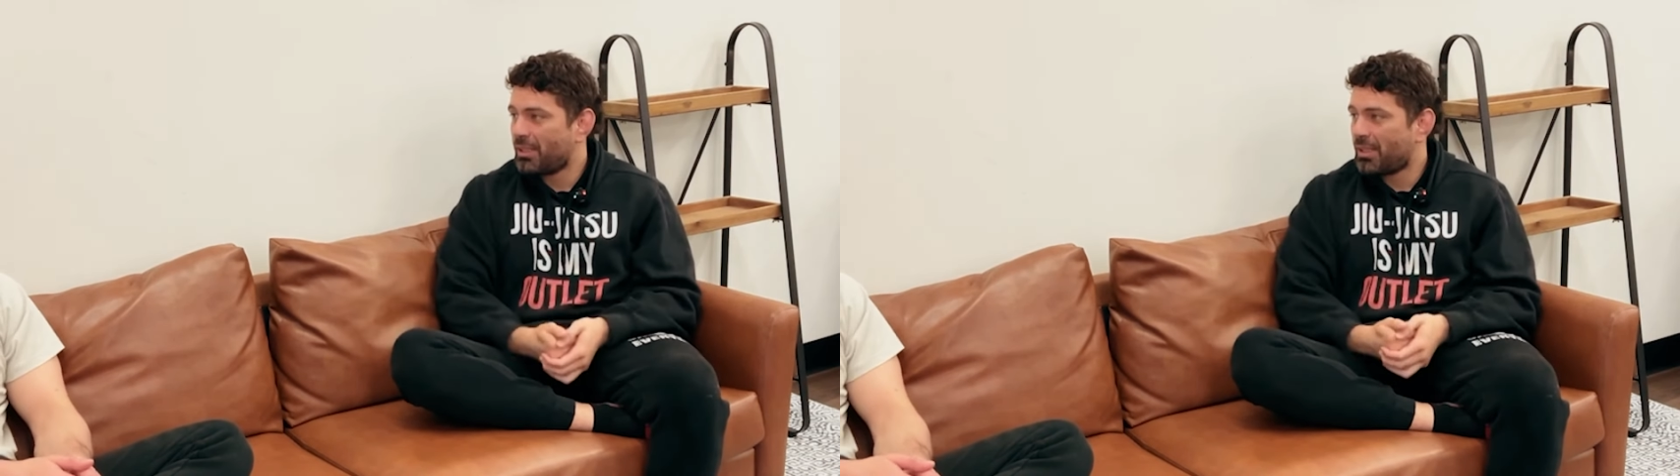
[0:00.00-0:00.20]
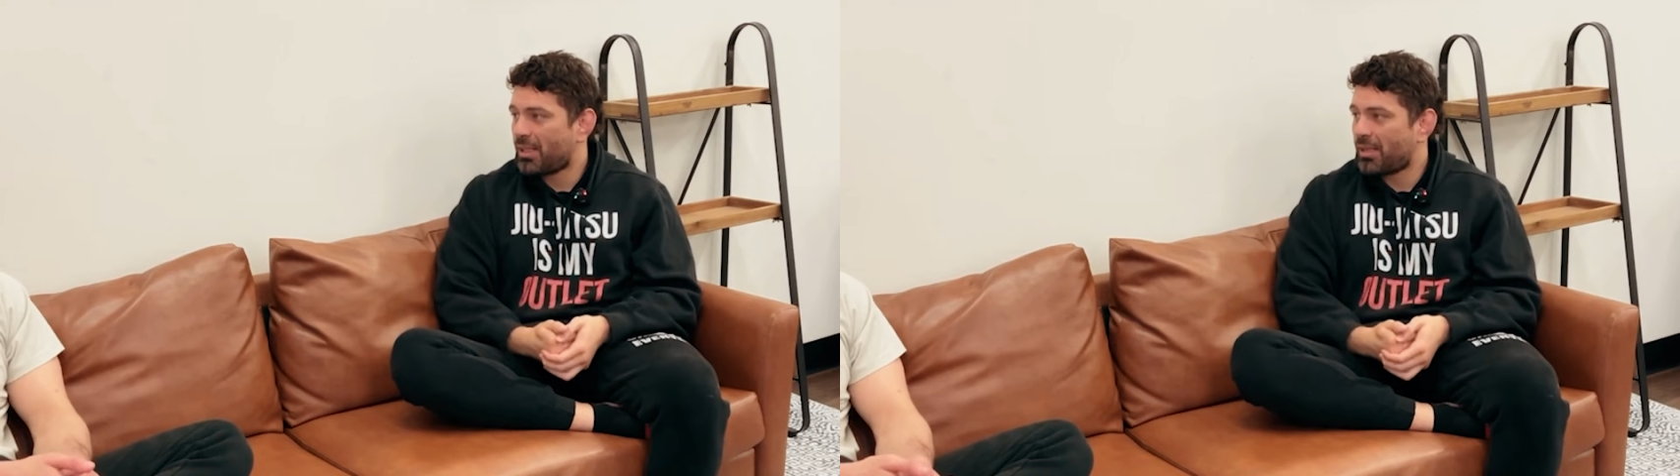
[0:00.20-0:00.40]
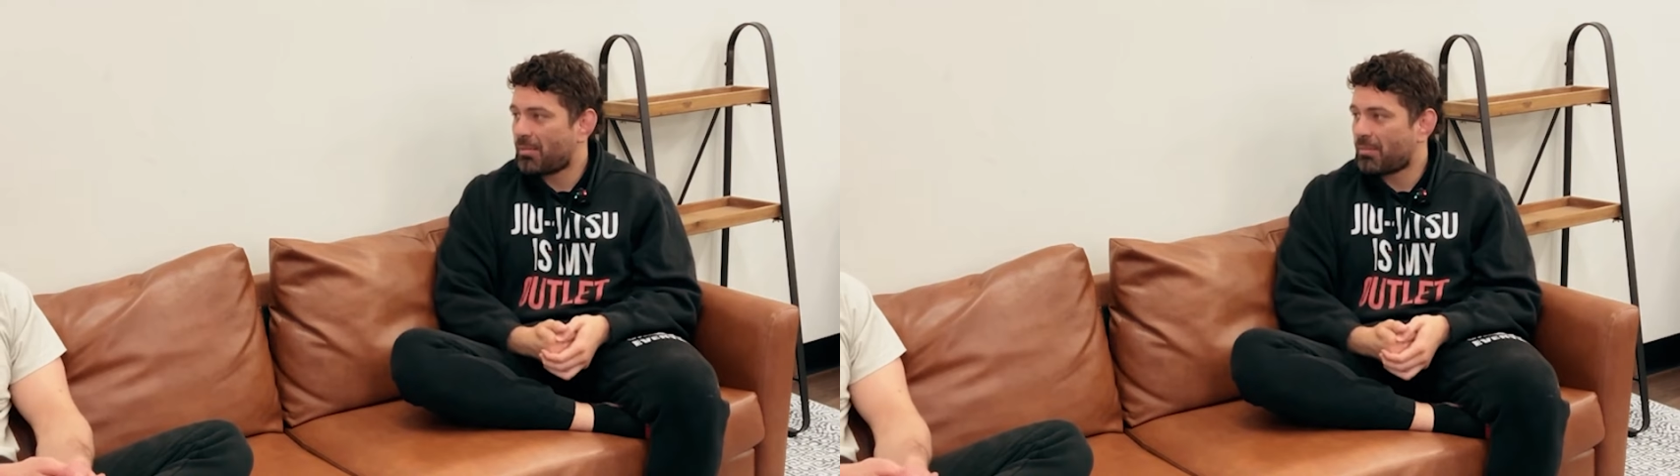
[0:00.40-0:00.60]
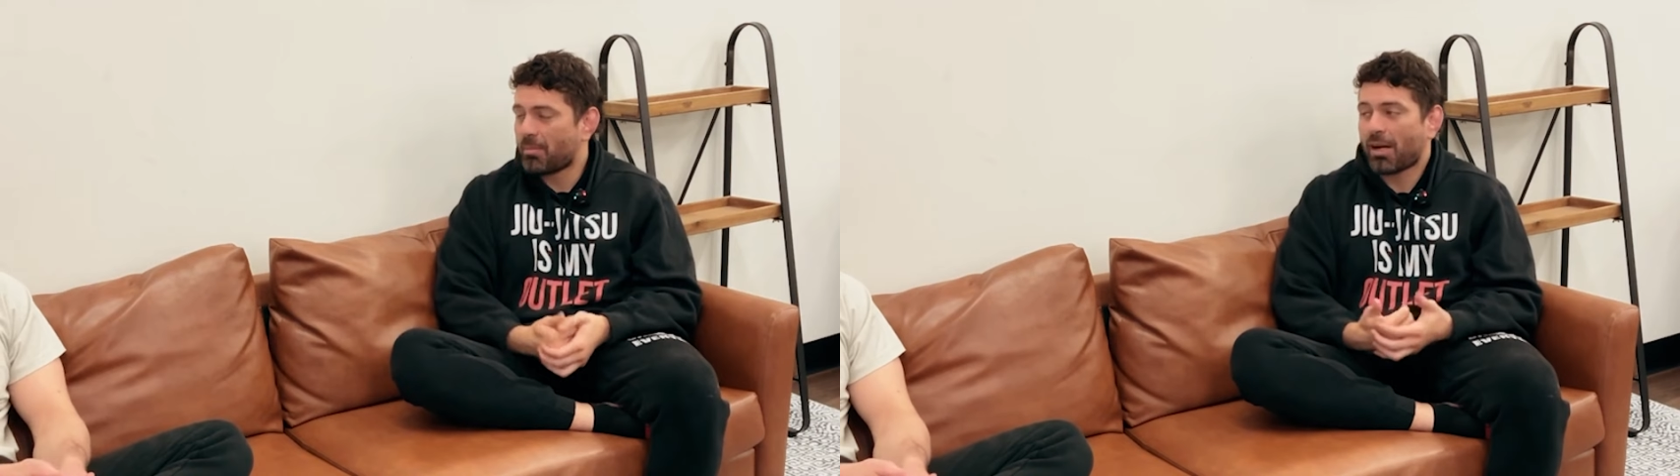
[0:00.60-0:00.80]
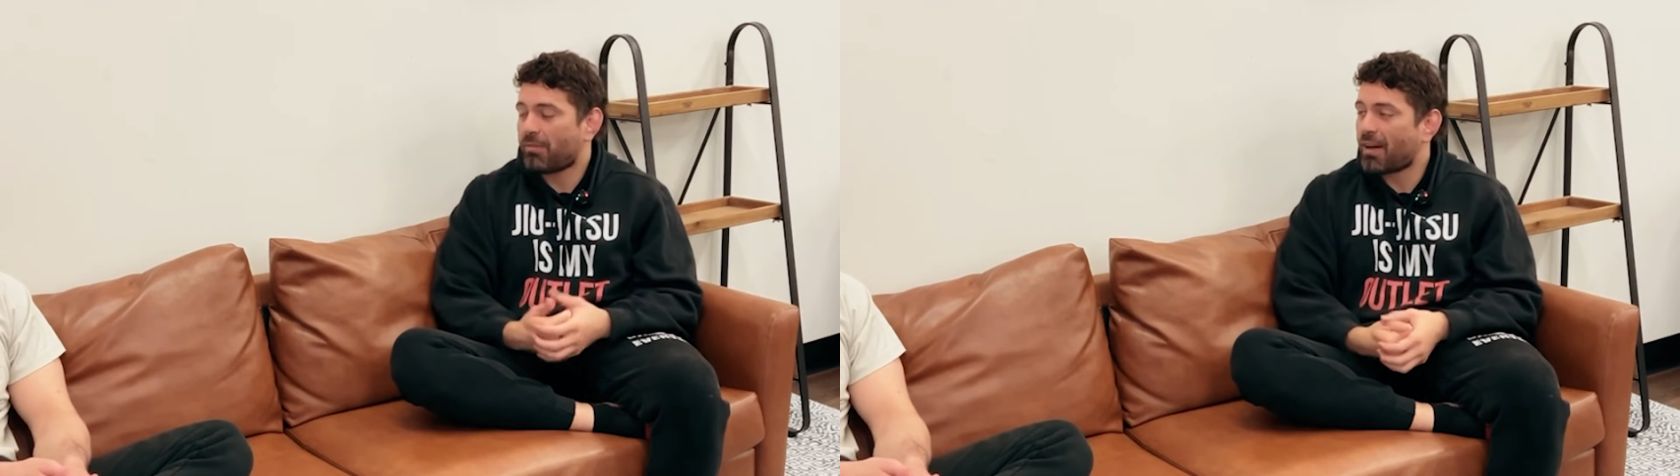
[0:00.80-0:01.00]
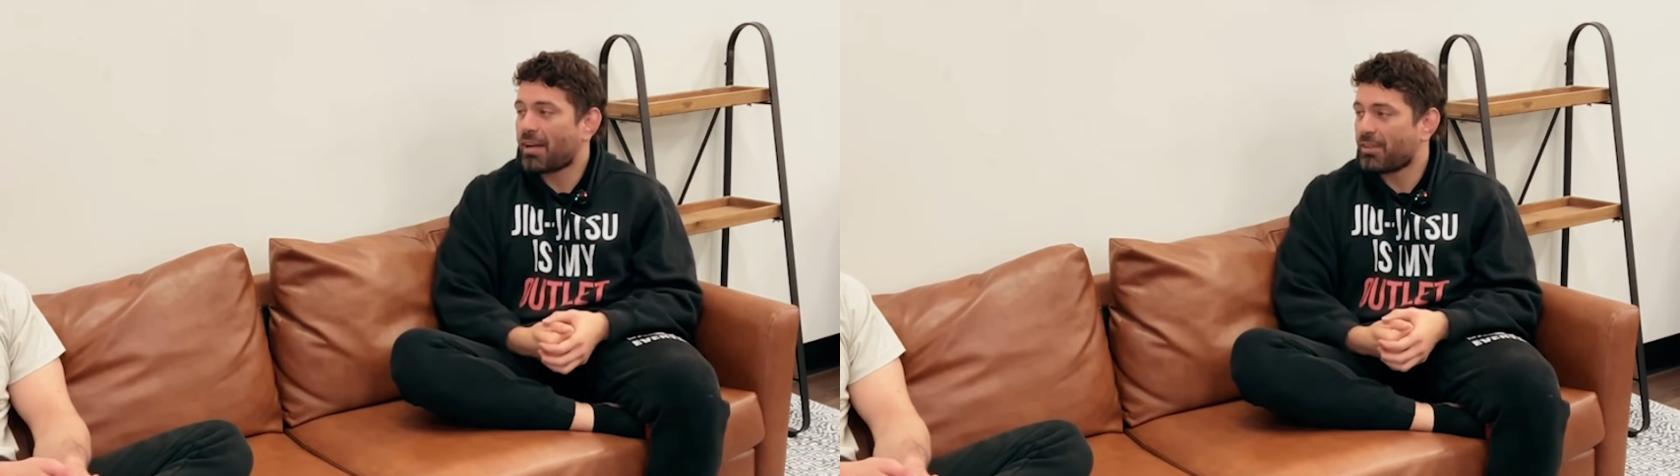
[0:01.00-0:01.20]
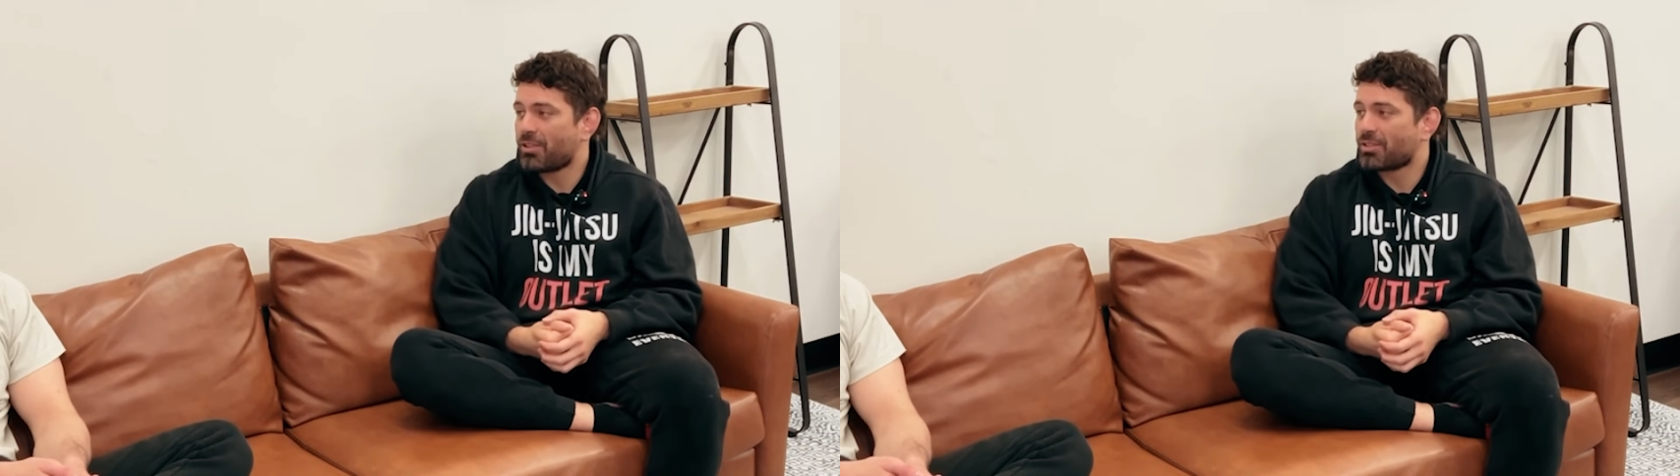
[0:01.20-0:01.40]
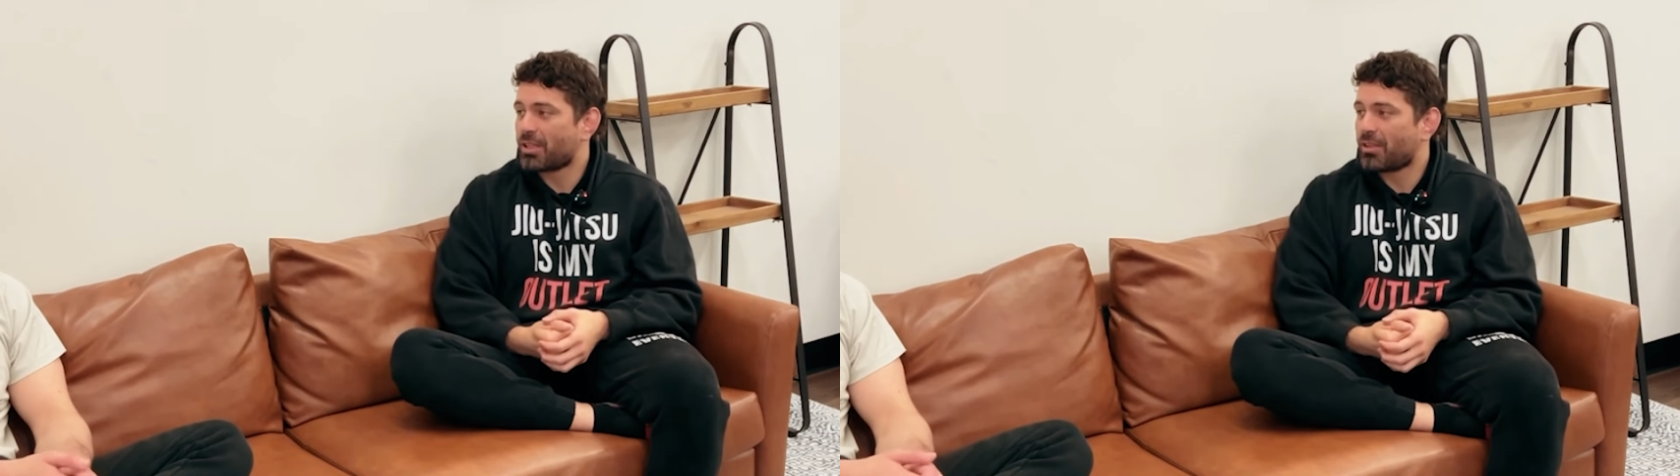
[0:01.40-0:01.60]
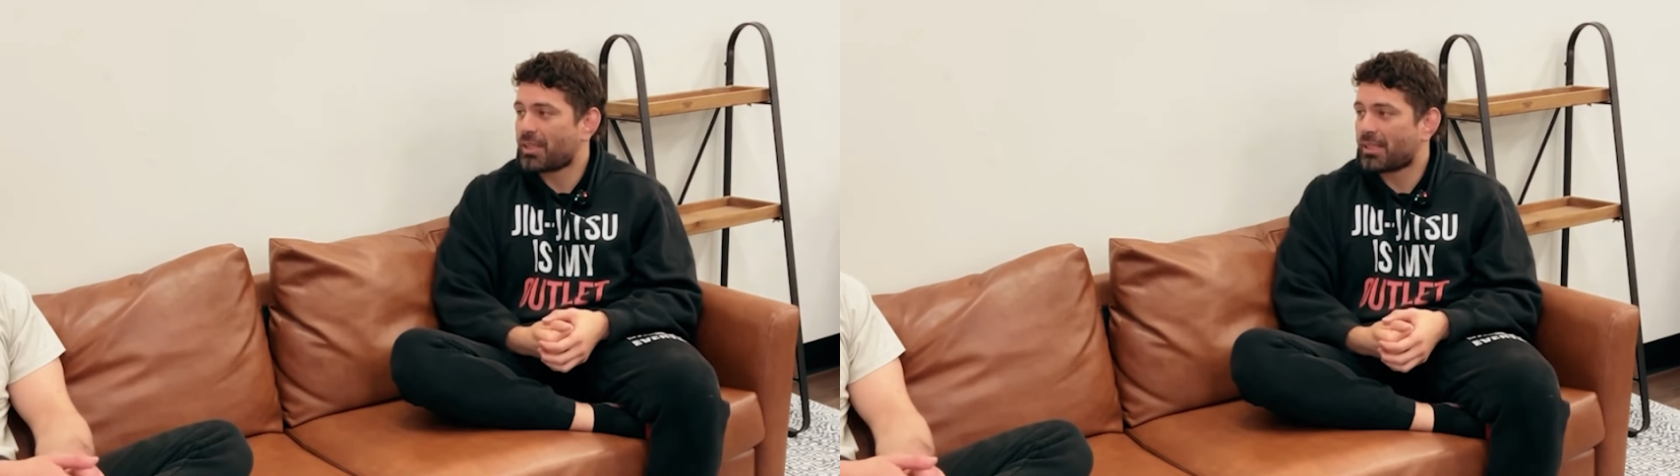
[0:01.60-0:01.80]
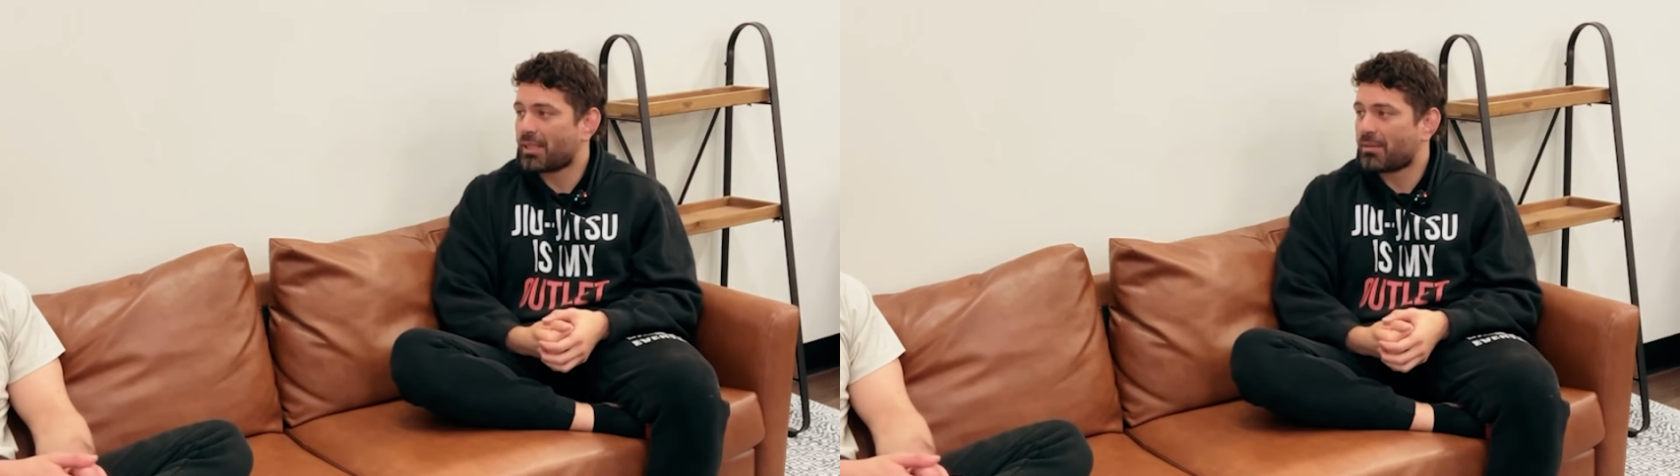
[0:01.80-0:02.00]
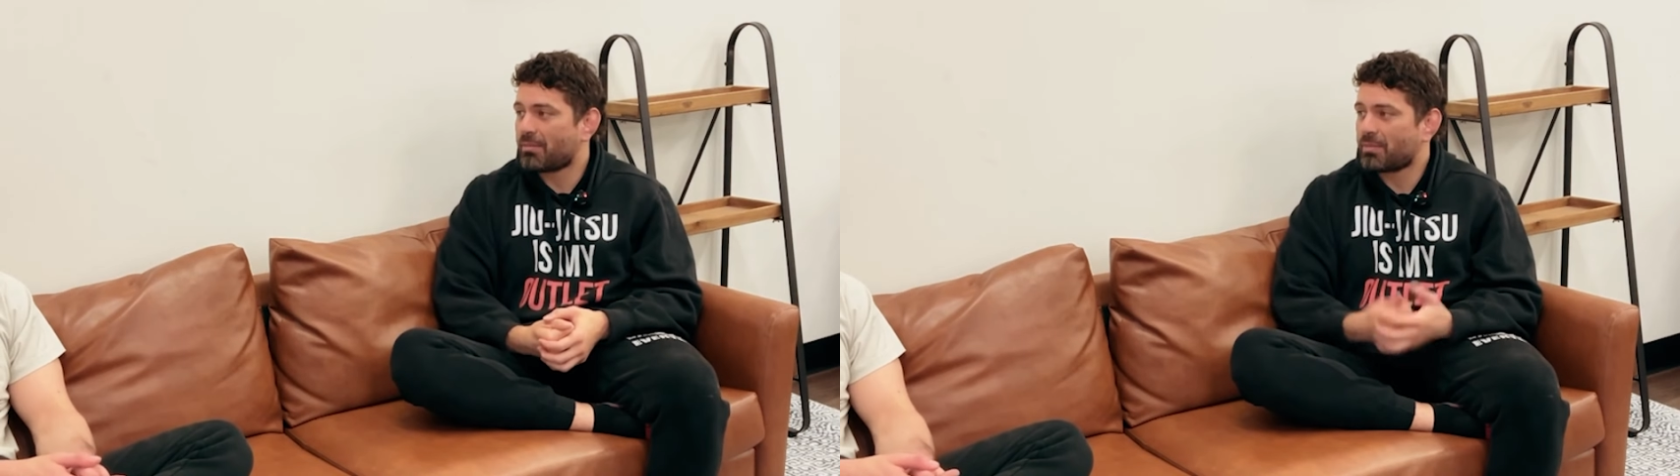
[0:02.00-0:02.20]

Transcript: about 5 years ago that